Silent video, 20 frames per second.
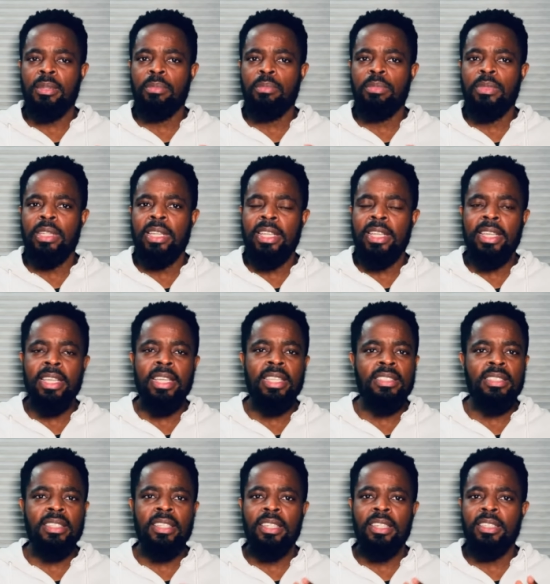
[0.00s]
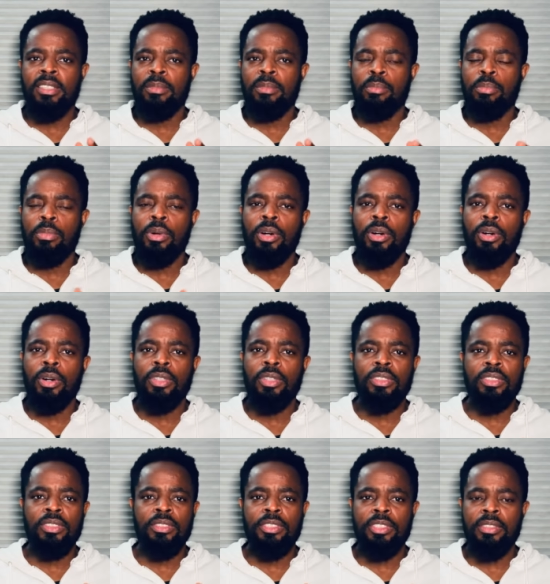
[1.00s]
lakes, like ponds,
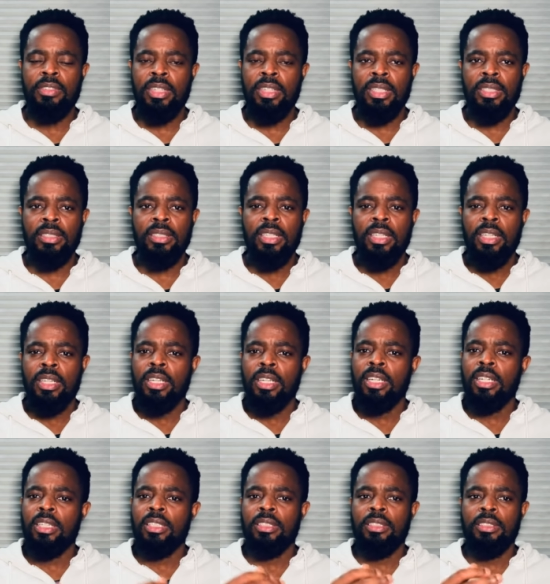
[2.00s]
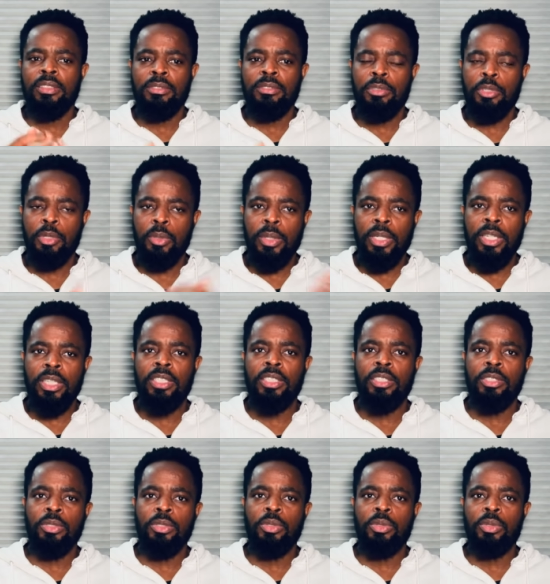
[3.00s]
rivers, and
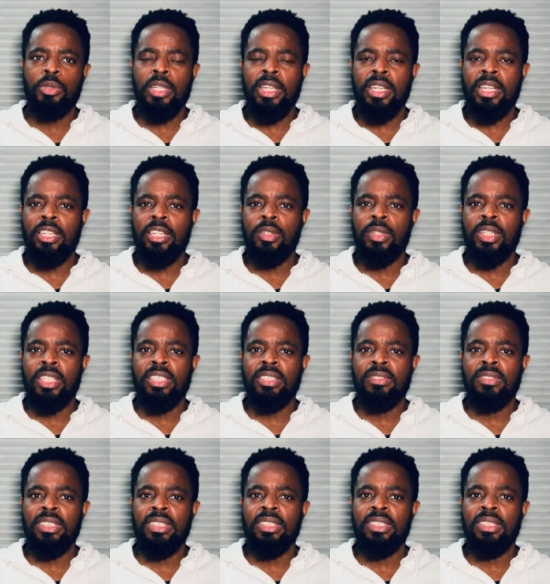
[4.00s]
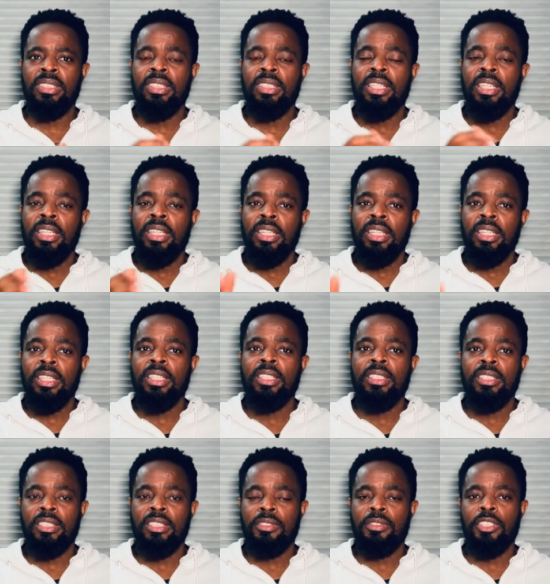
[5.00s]
frequently carry out activities in
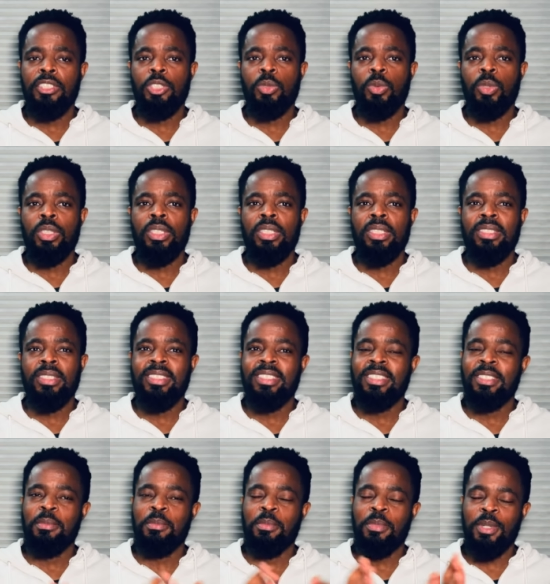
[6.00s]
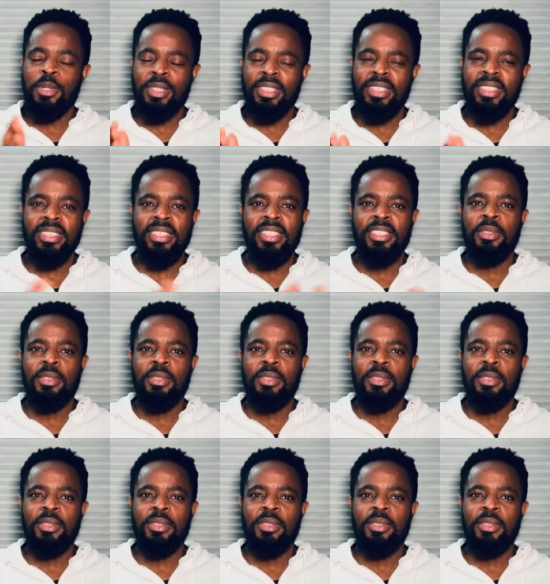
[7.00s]
these fresh waters, it's important that you